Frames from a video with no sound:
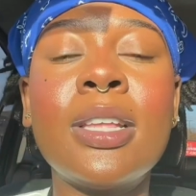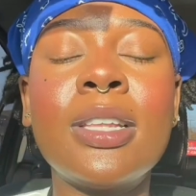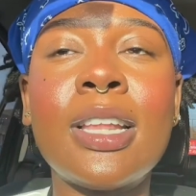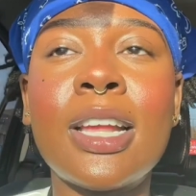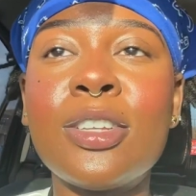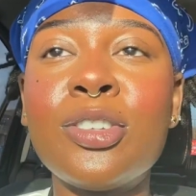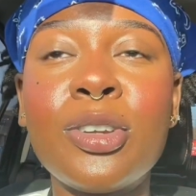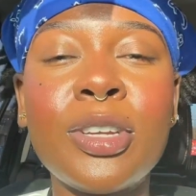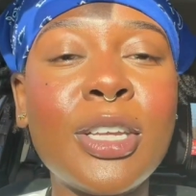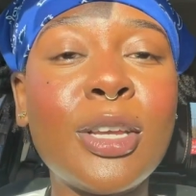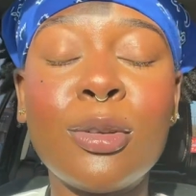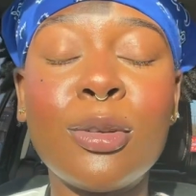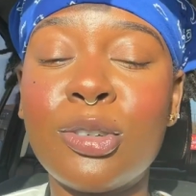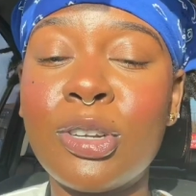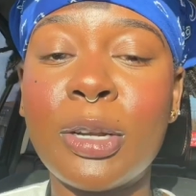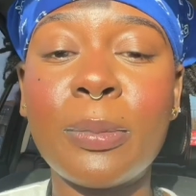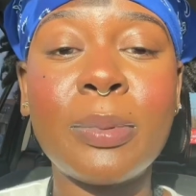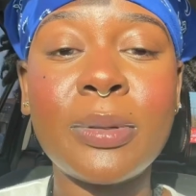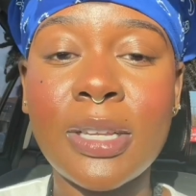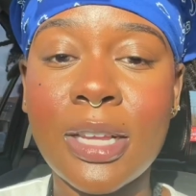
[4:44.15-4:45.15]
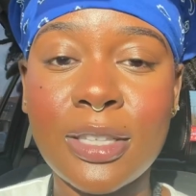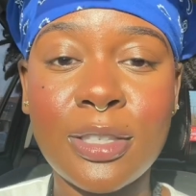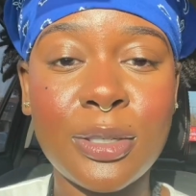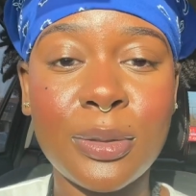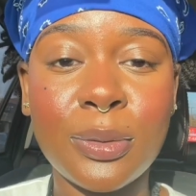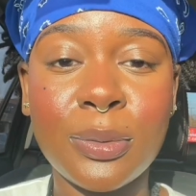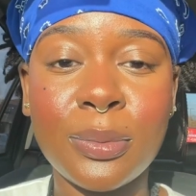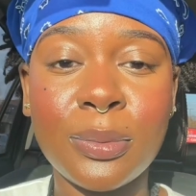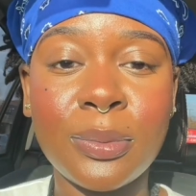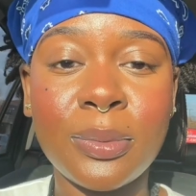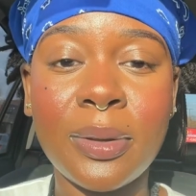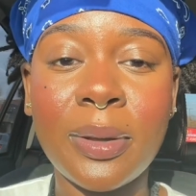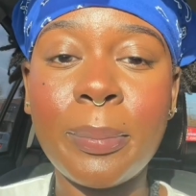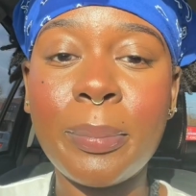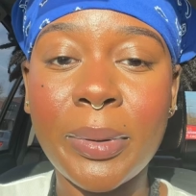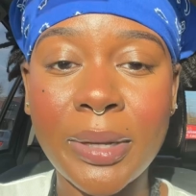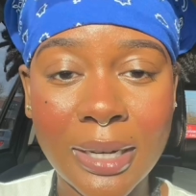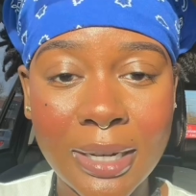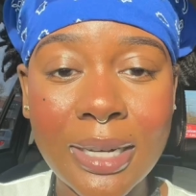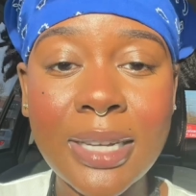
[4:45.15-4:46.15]
That's your ego trying to protect you.
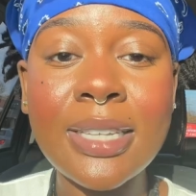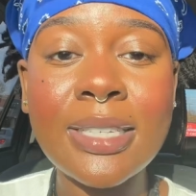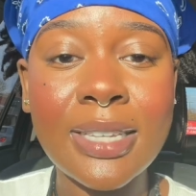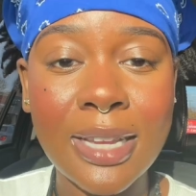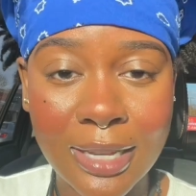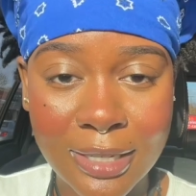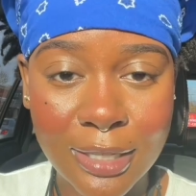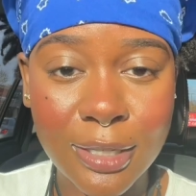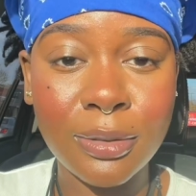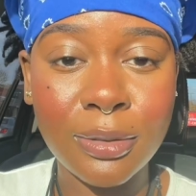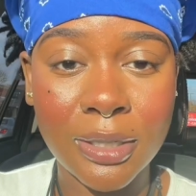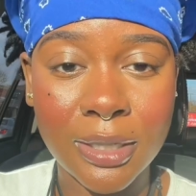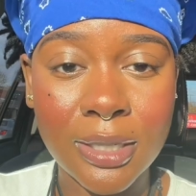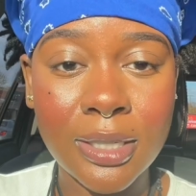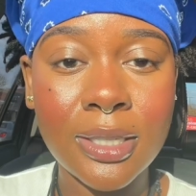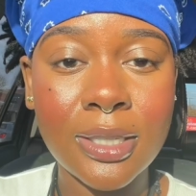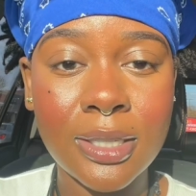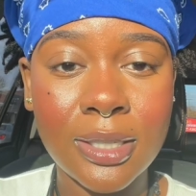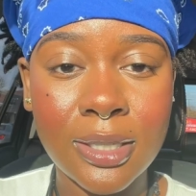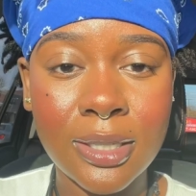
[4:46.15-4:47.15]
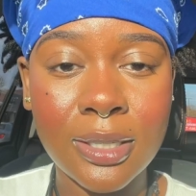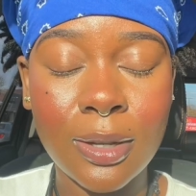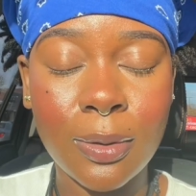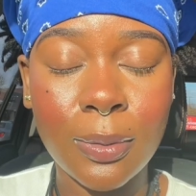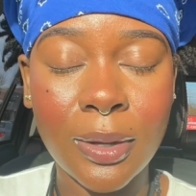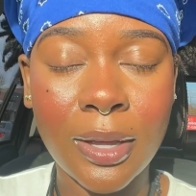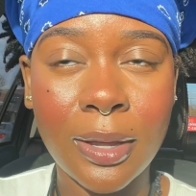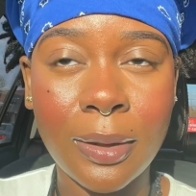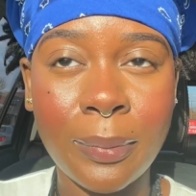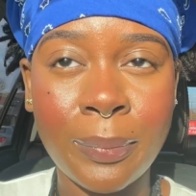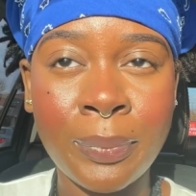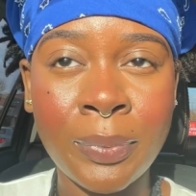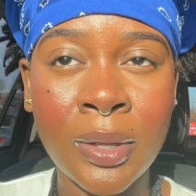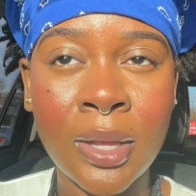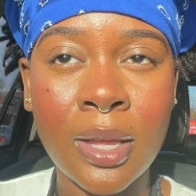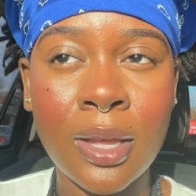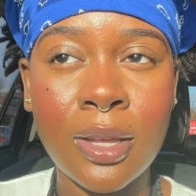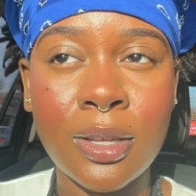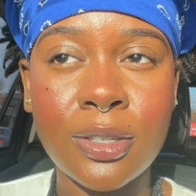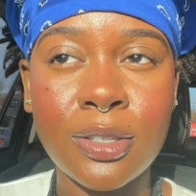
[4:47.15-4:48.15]
But it is that serious. Okay.
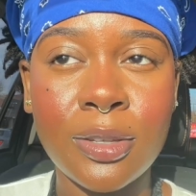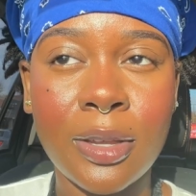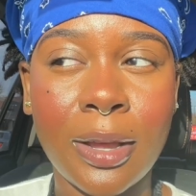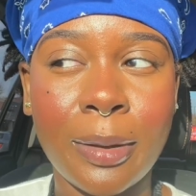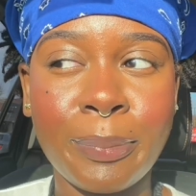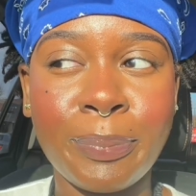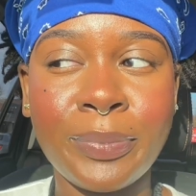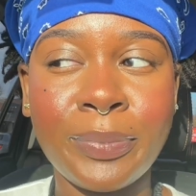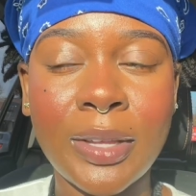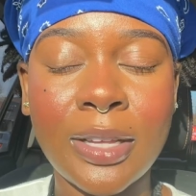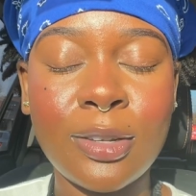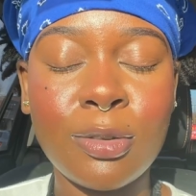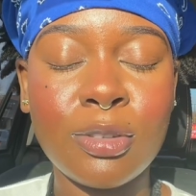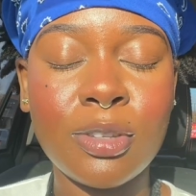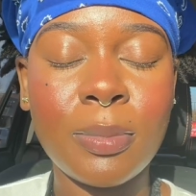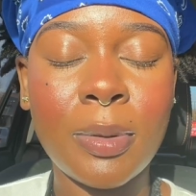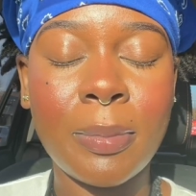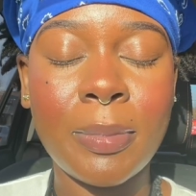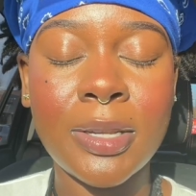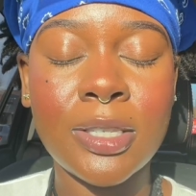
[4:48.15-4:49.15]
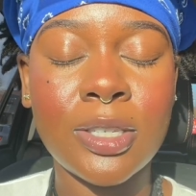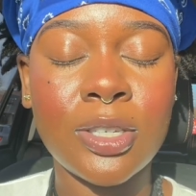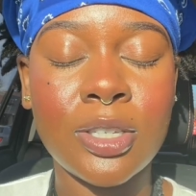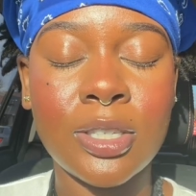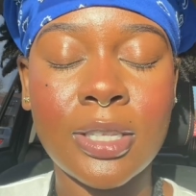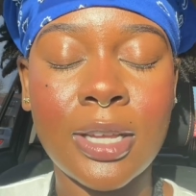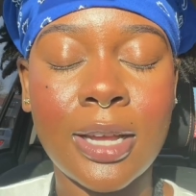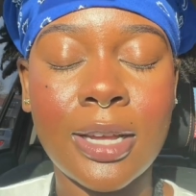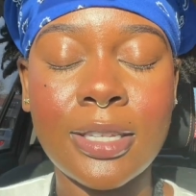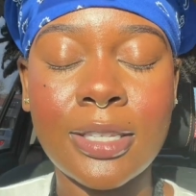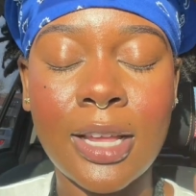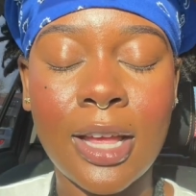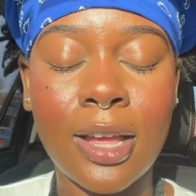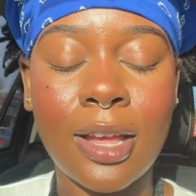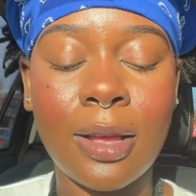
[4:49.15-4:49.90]
So yeah, those are my messages, guys.